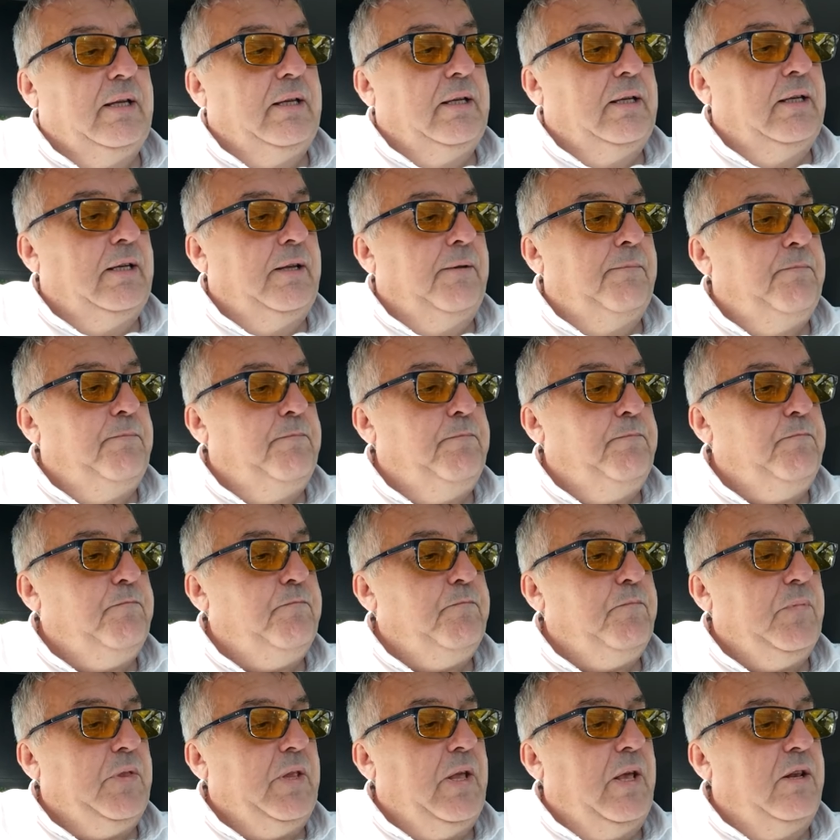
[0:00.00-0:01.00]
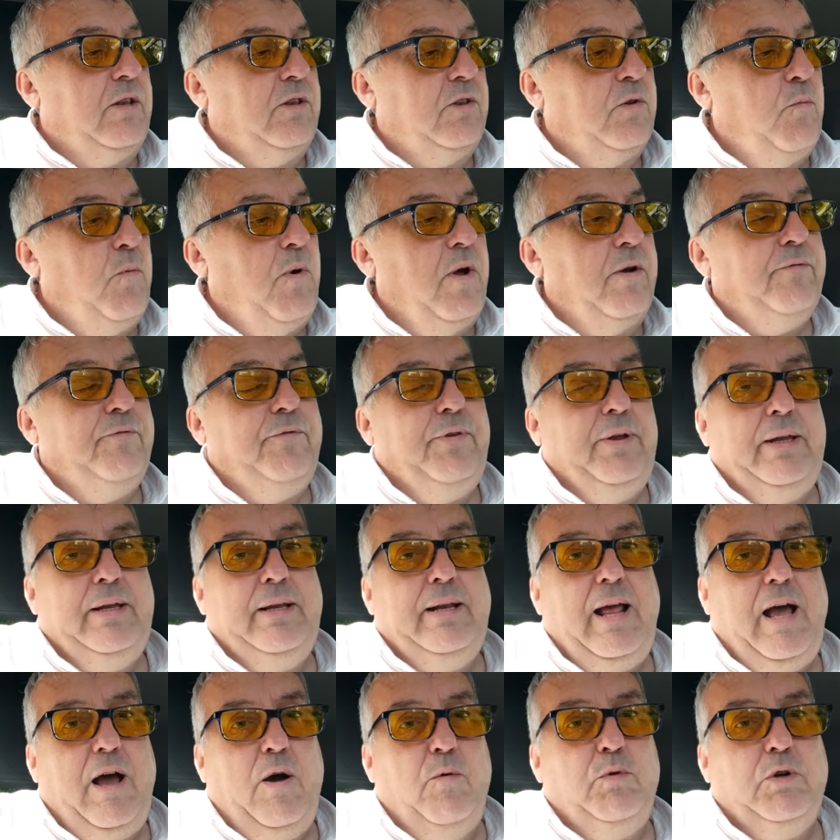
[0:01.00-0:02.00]
The one thing
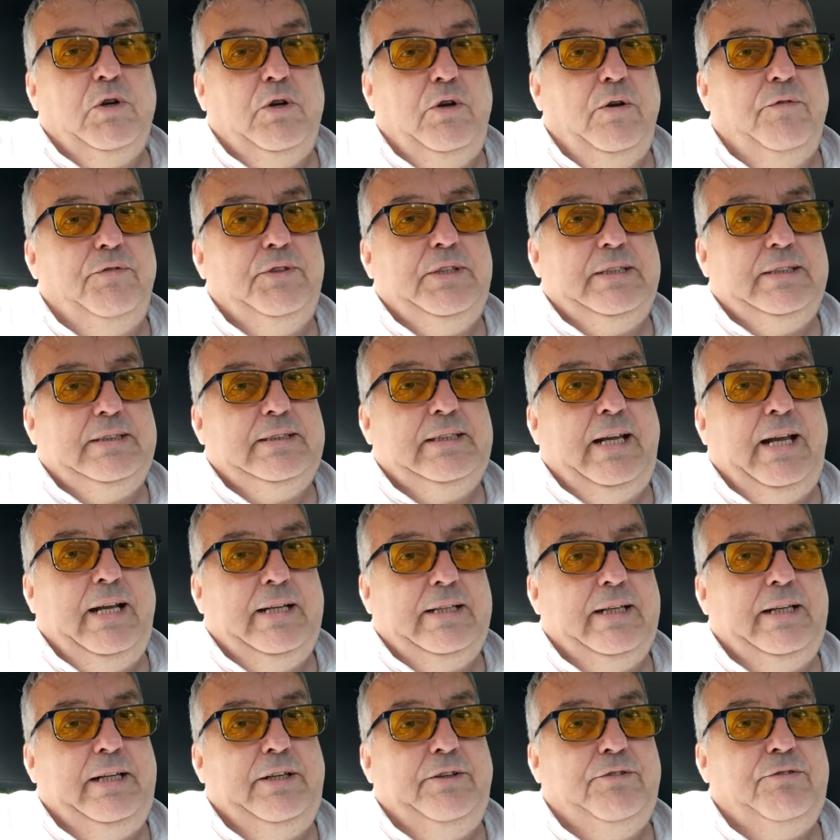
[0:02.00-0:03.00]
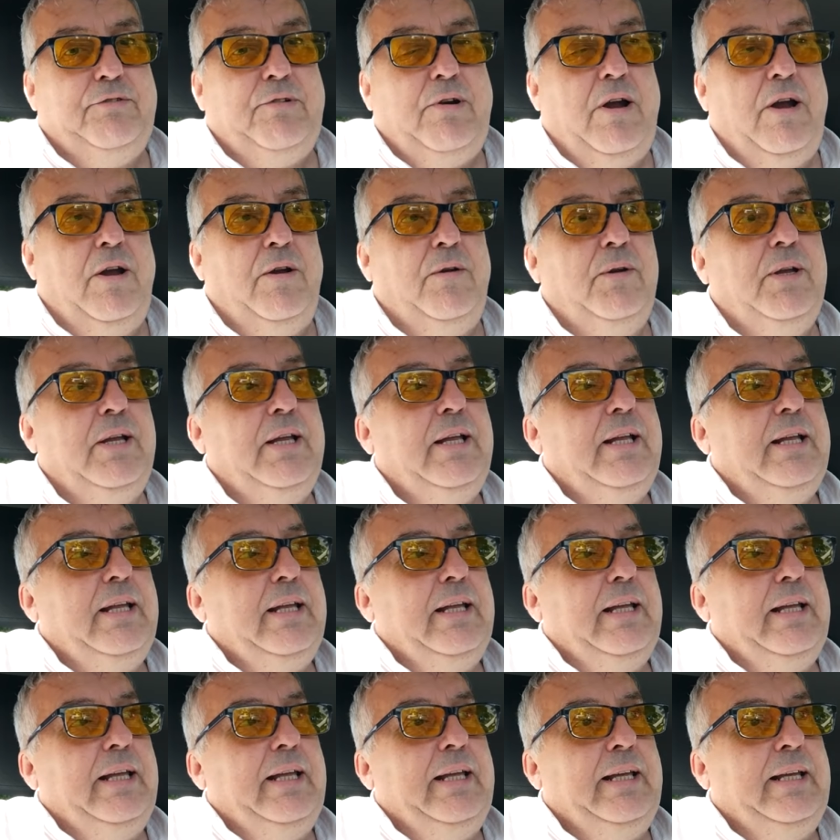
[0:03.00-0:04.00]
that I would love to see at Heathrow
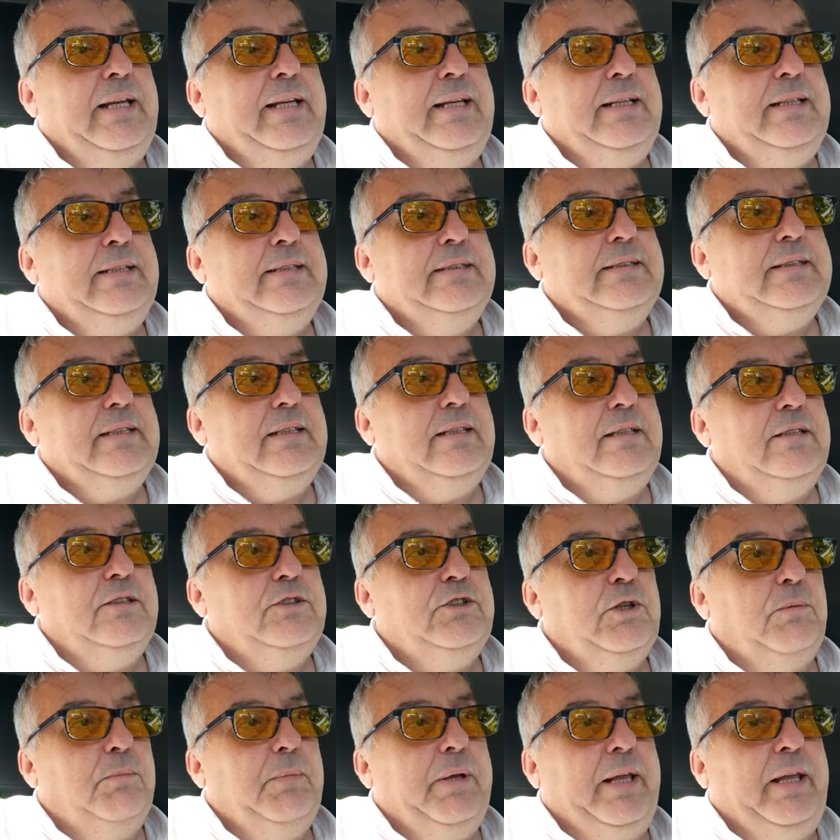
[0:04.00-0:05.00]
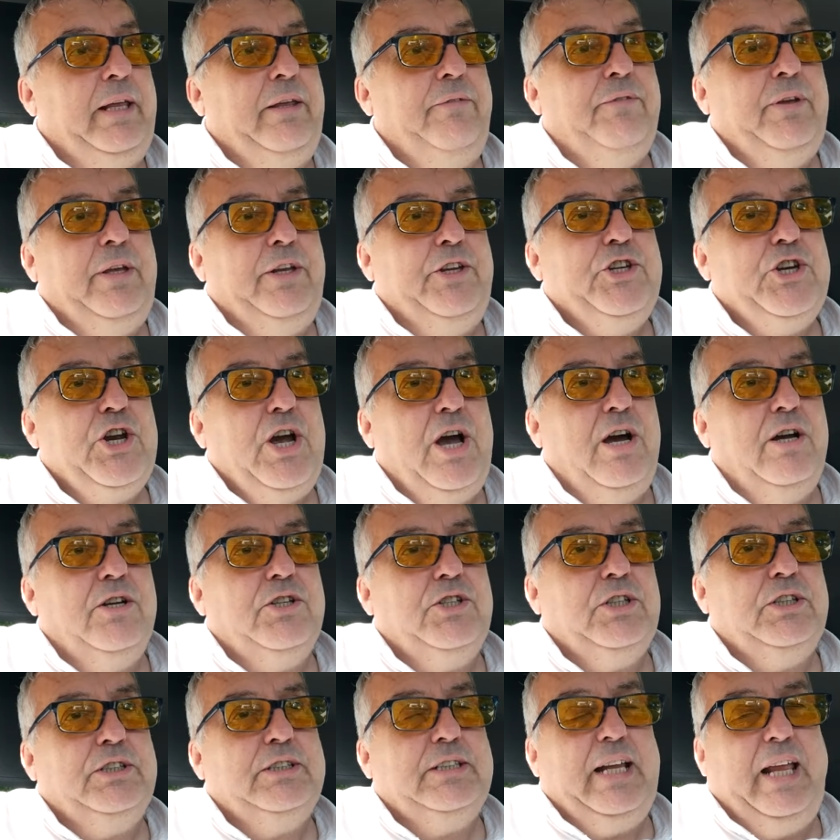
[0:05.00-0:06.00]
is some EV
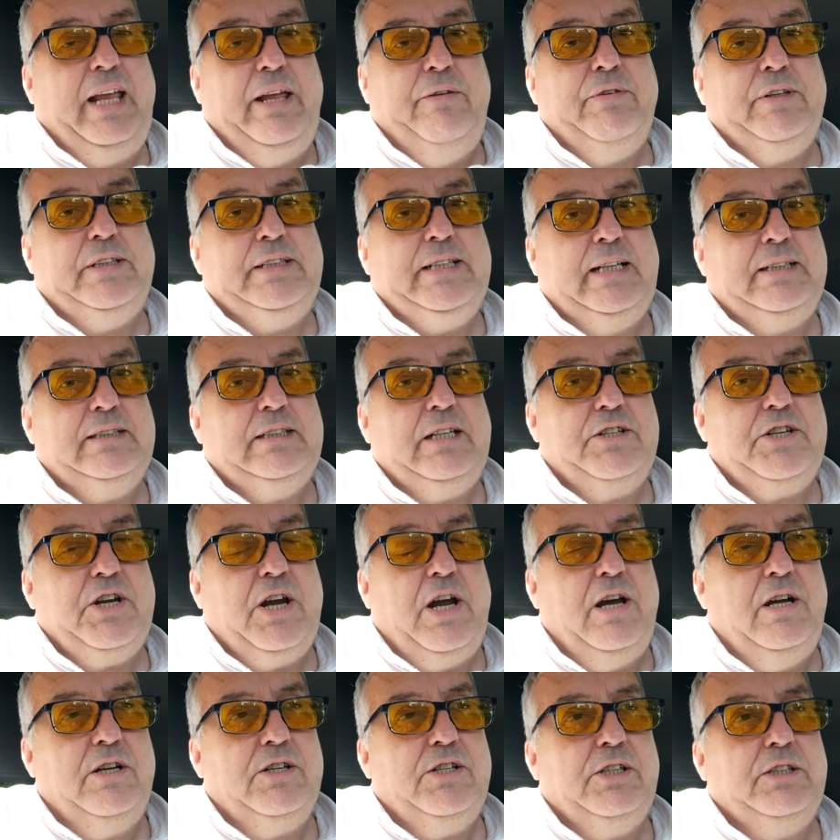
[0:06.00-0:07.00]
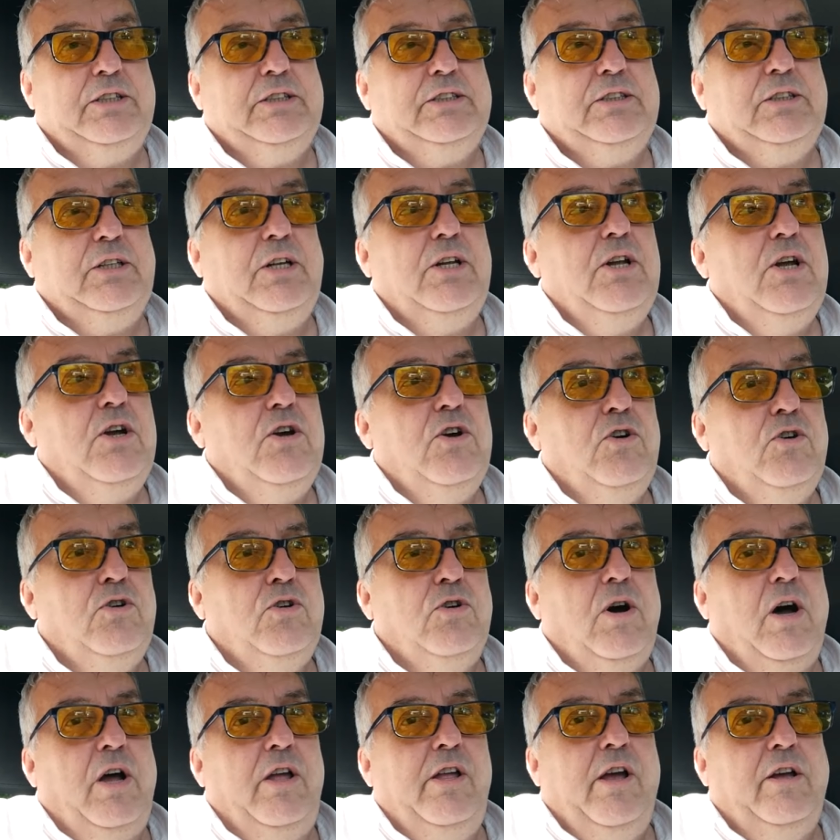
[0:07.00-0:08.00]
chargers, either Tesla chargers
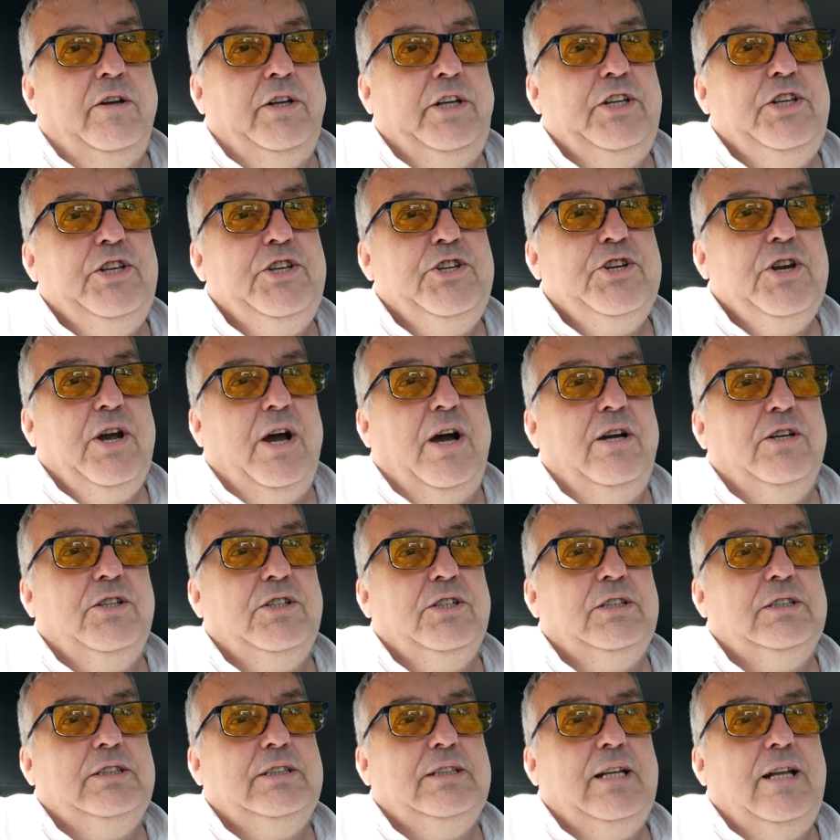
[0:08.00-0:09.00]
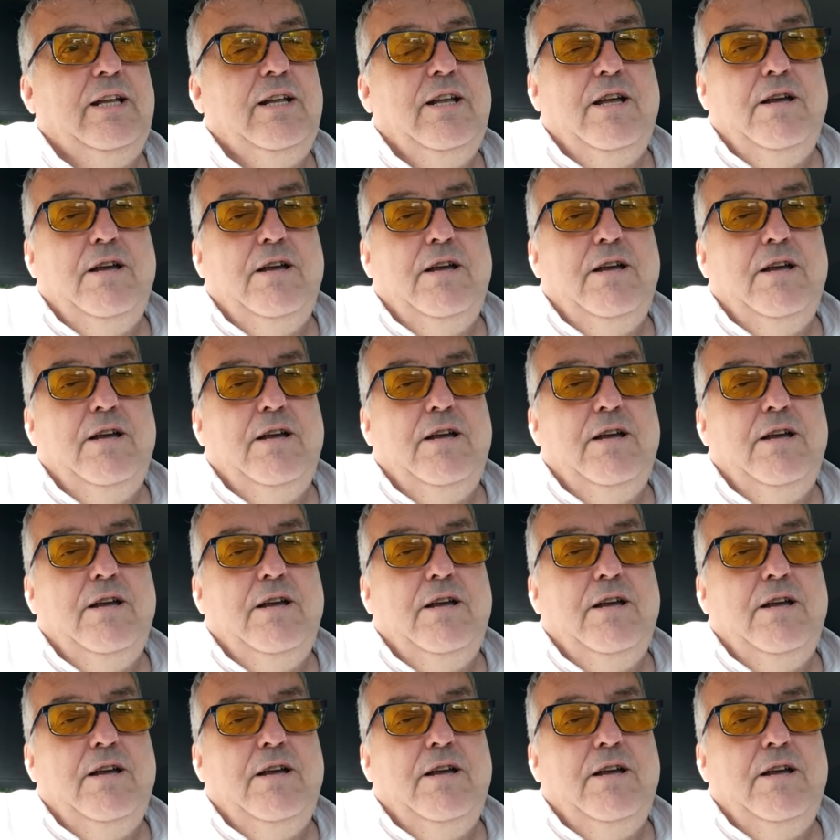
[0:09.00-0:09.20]
or Ionity chargers,